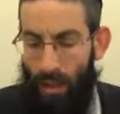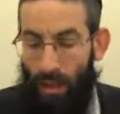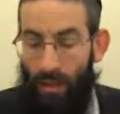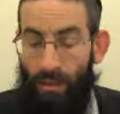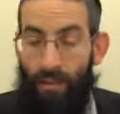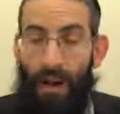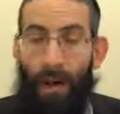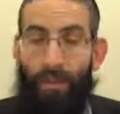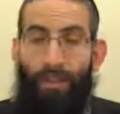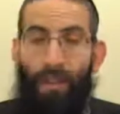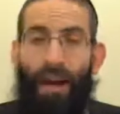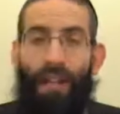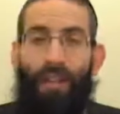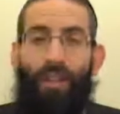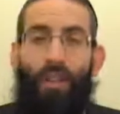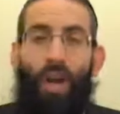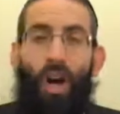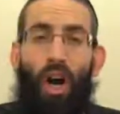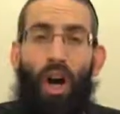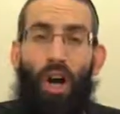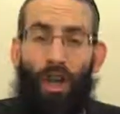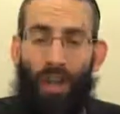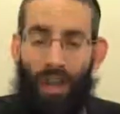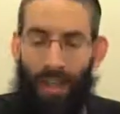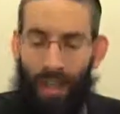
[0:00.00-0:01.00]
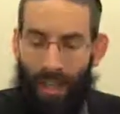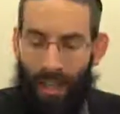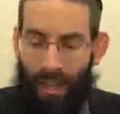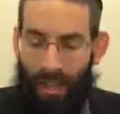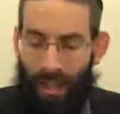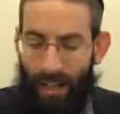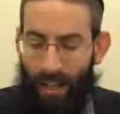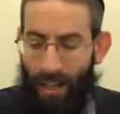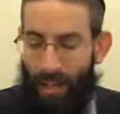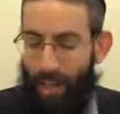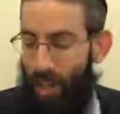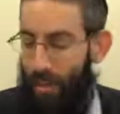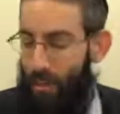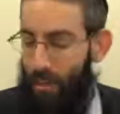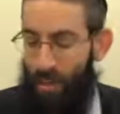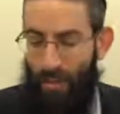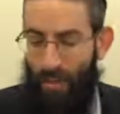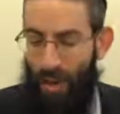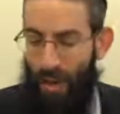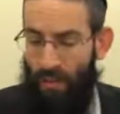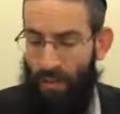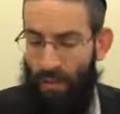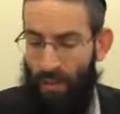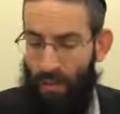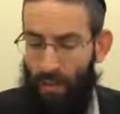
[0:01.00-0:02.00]
V'hamai Korle Shemen
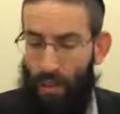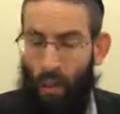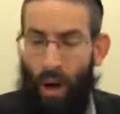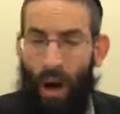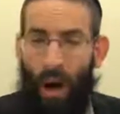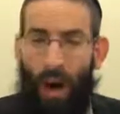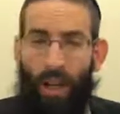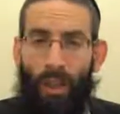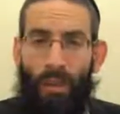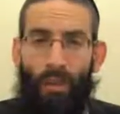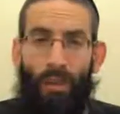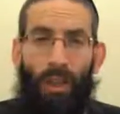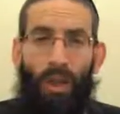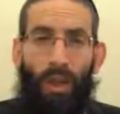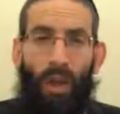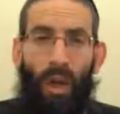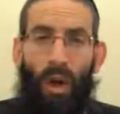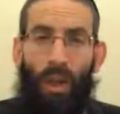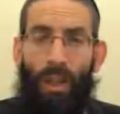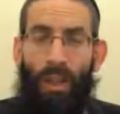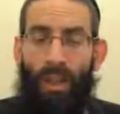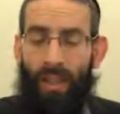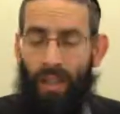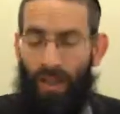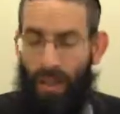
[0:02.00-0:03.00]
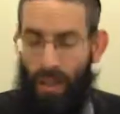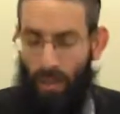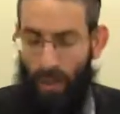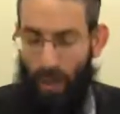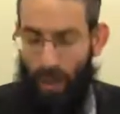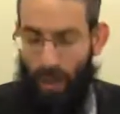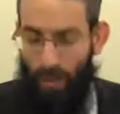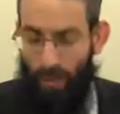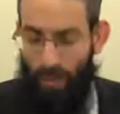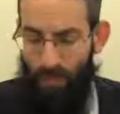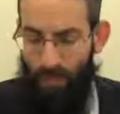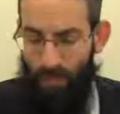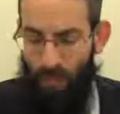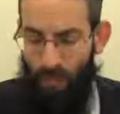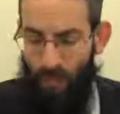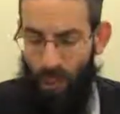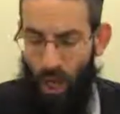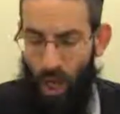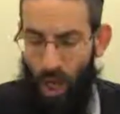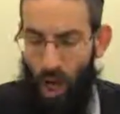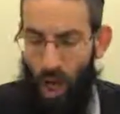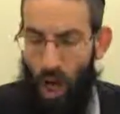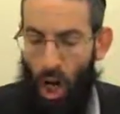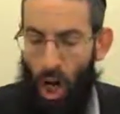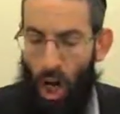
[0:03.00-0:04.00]
Sreifa, why do we call it in this way?
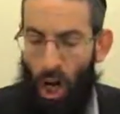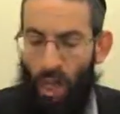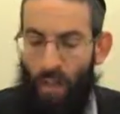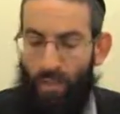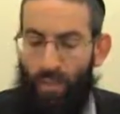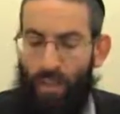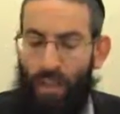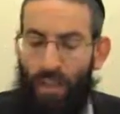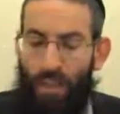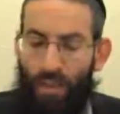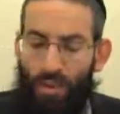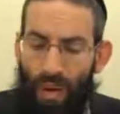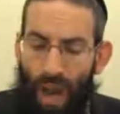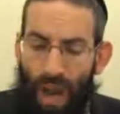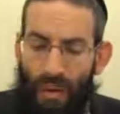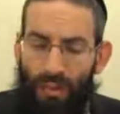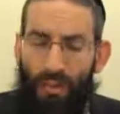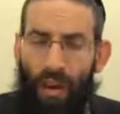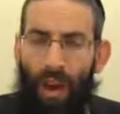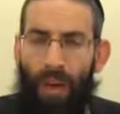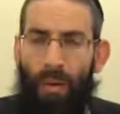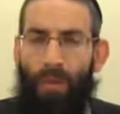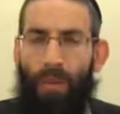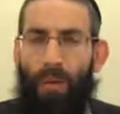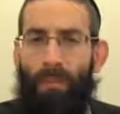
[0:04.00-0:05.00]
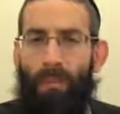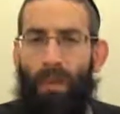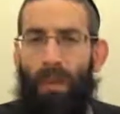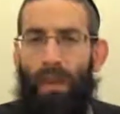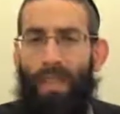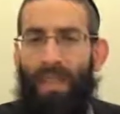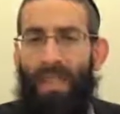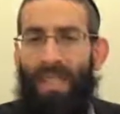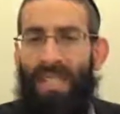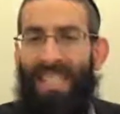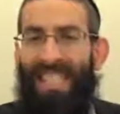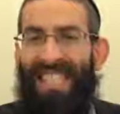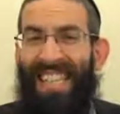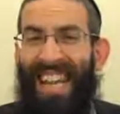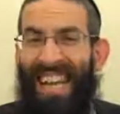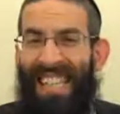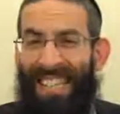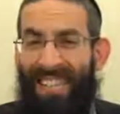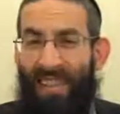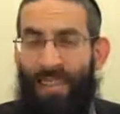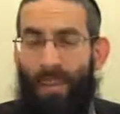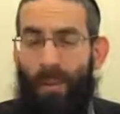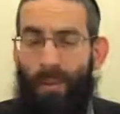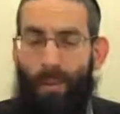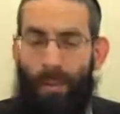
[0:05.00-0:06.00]
Because it's
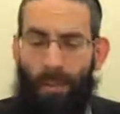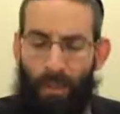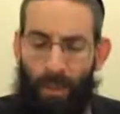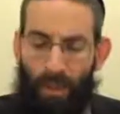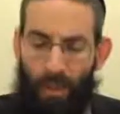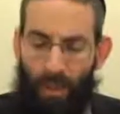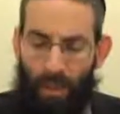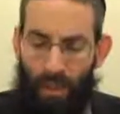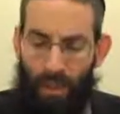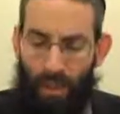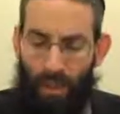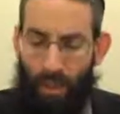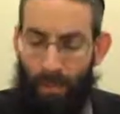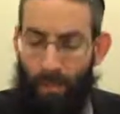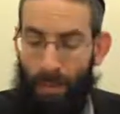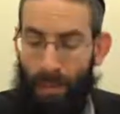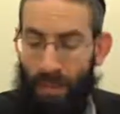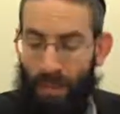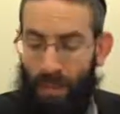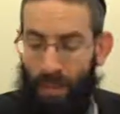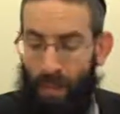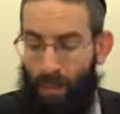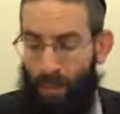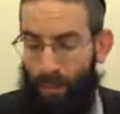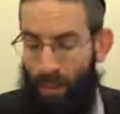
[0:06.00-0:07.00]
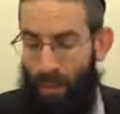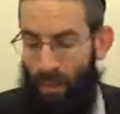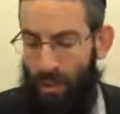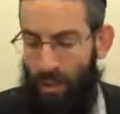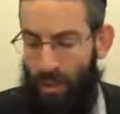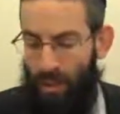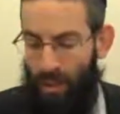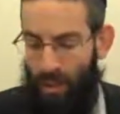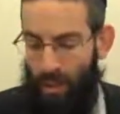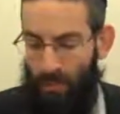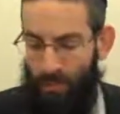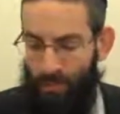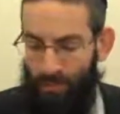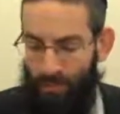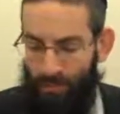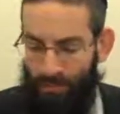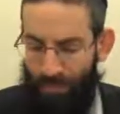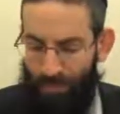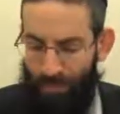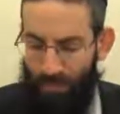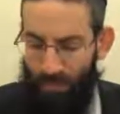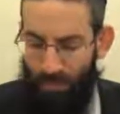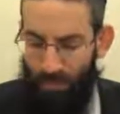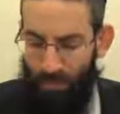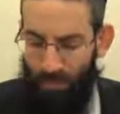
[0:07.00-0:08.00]
destined to be burnt. There's a mitzvah to burn this.
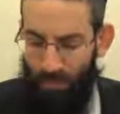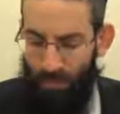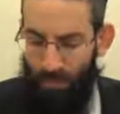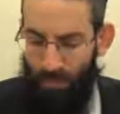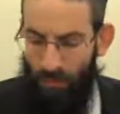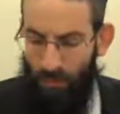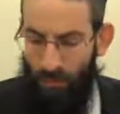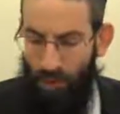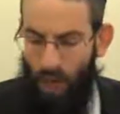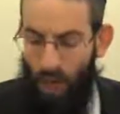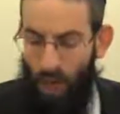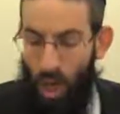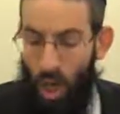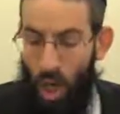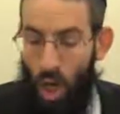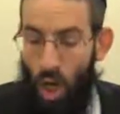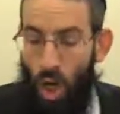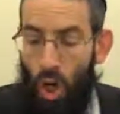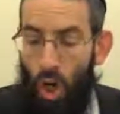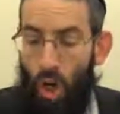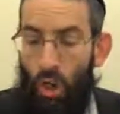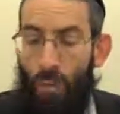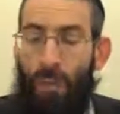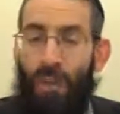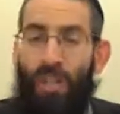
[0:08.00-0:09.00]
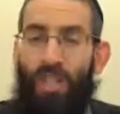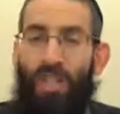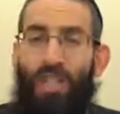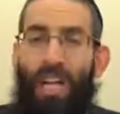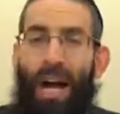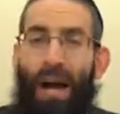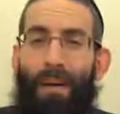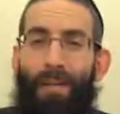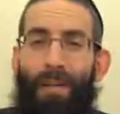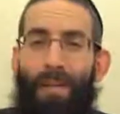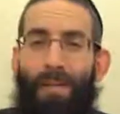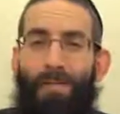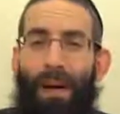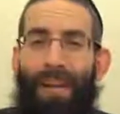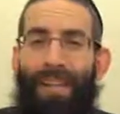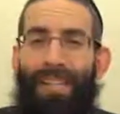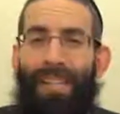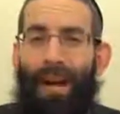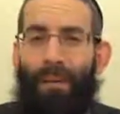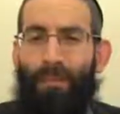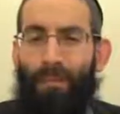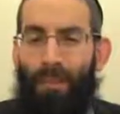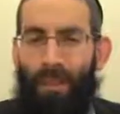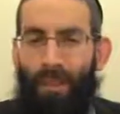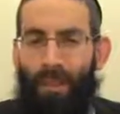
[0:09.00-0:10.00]
Ube Shabbos my
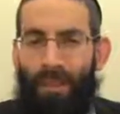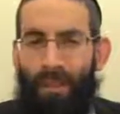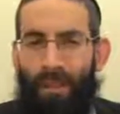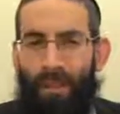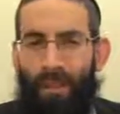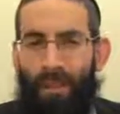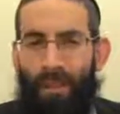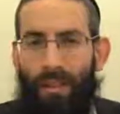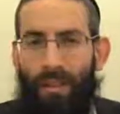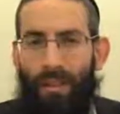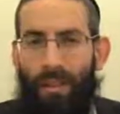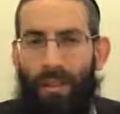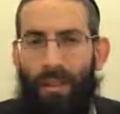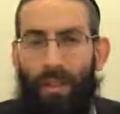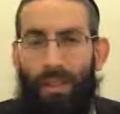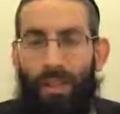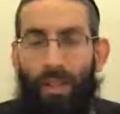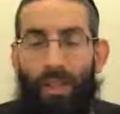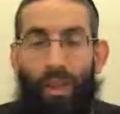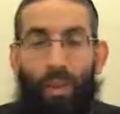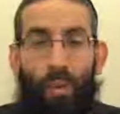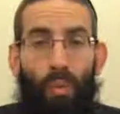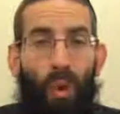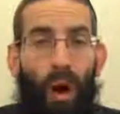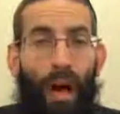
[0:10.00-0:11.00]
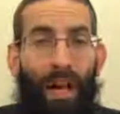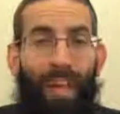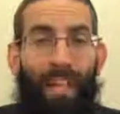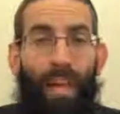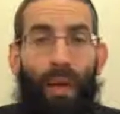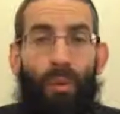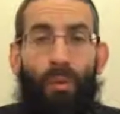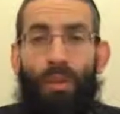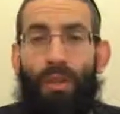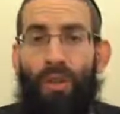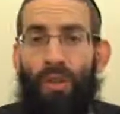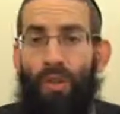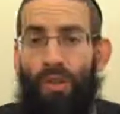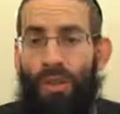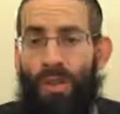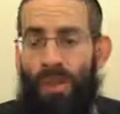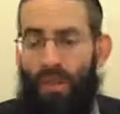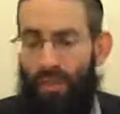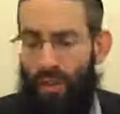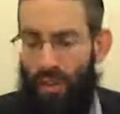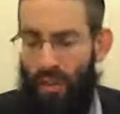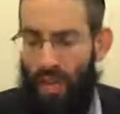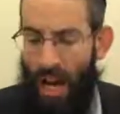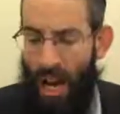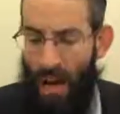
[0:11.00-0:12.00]
Tamiloi, so why can't we use this
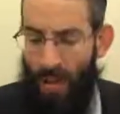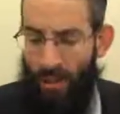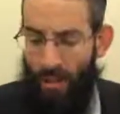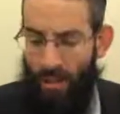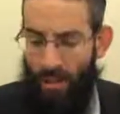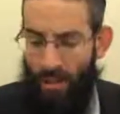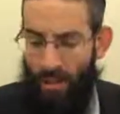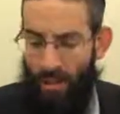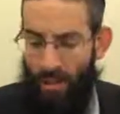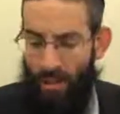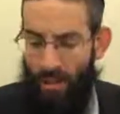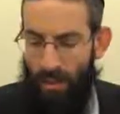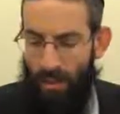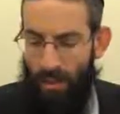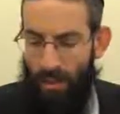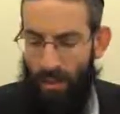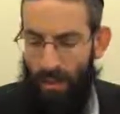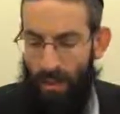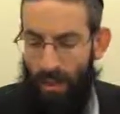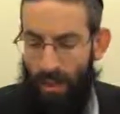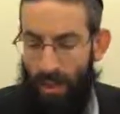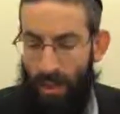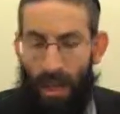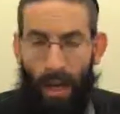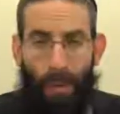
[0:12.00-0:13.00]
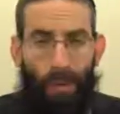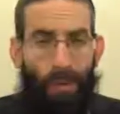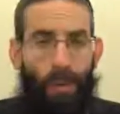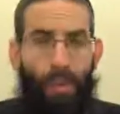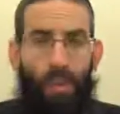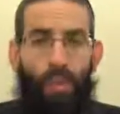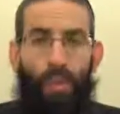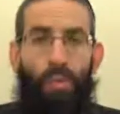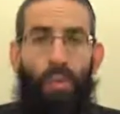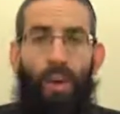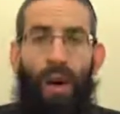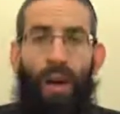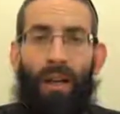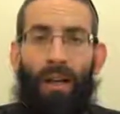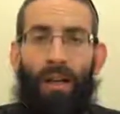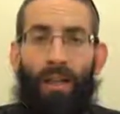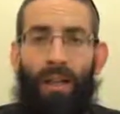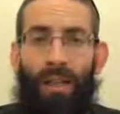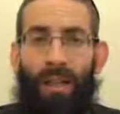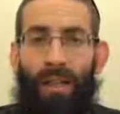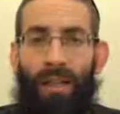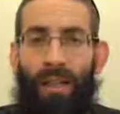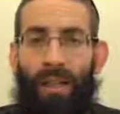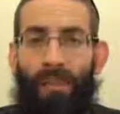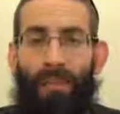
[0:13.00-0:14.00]
for Shabbos? It burns
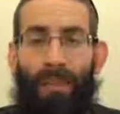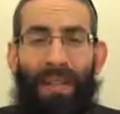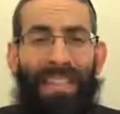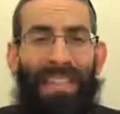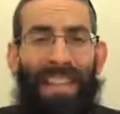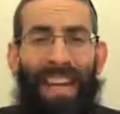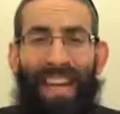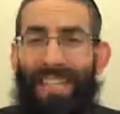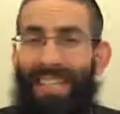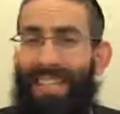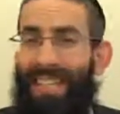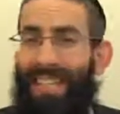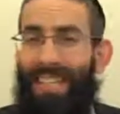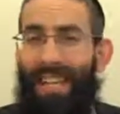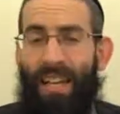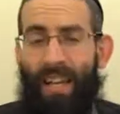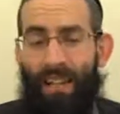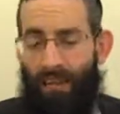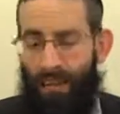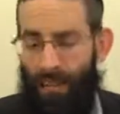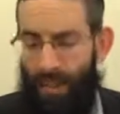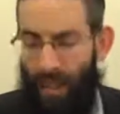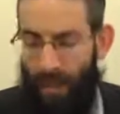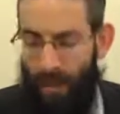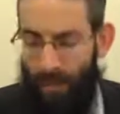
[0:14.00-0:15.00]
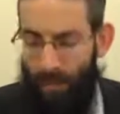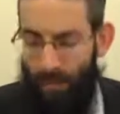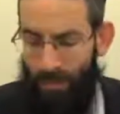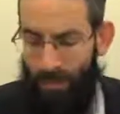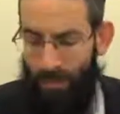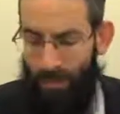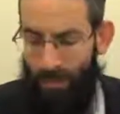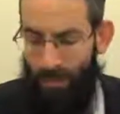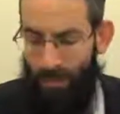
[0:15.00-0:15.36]
well, it maintains a steady flame.